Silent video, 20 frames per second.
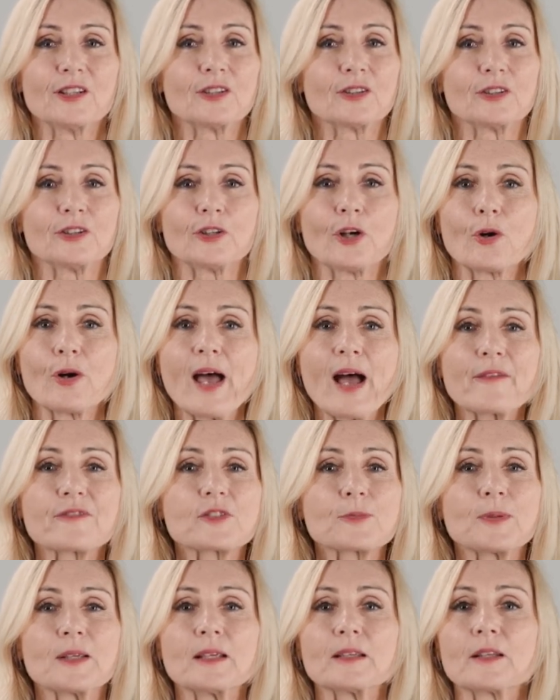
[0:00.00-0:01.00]
You don't have
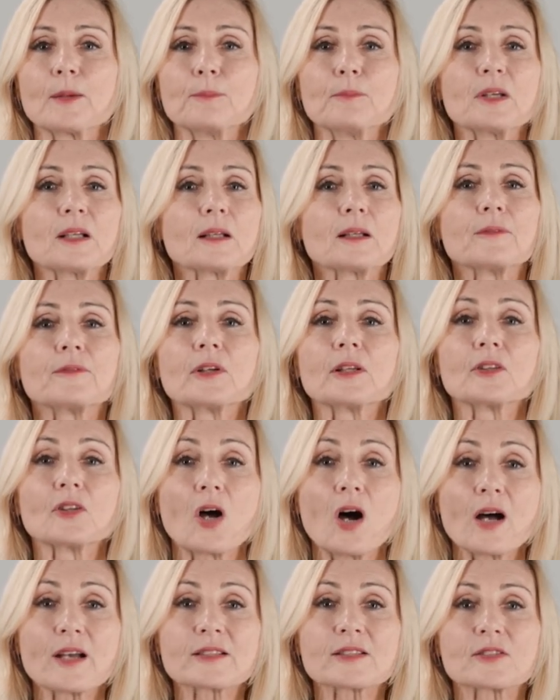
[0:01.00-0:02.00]
to be in the middle of a
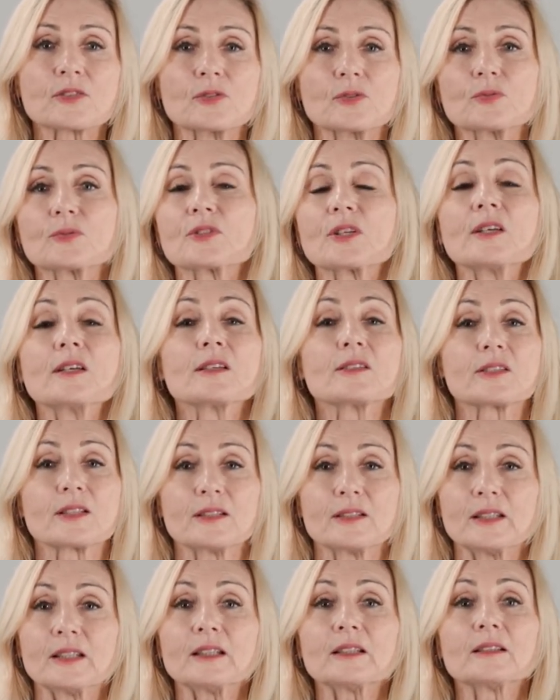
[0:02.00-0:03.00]
lawsuit to
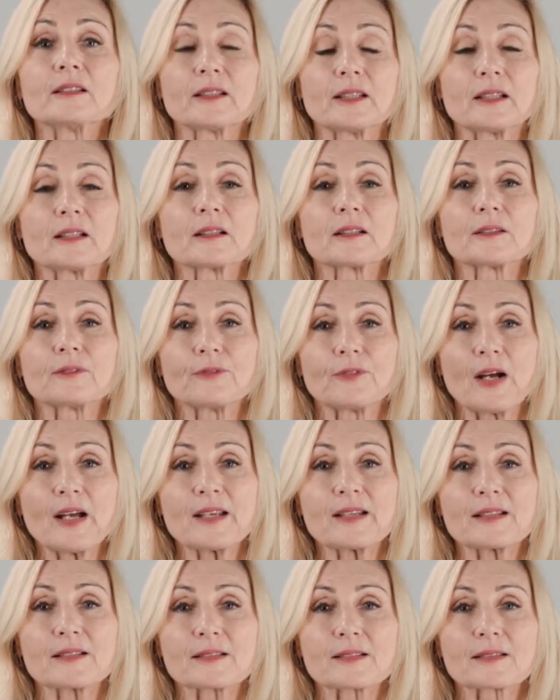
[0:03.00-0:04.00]
need legal
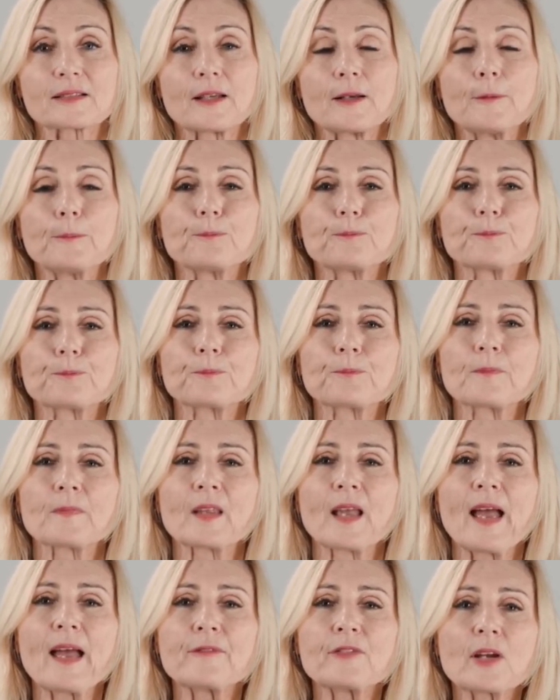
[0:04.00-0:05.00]
advice.
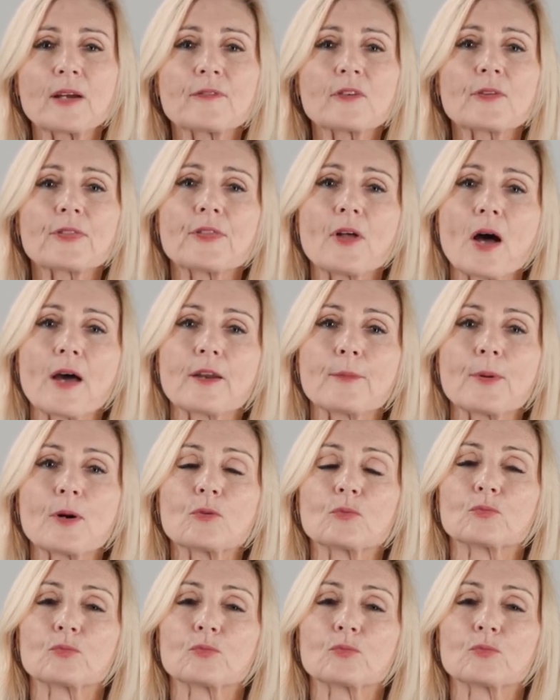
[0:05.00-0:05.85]
Have you ever thought about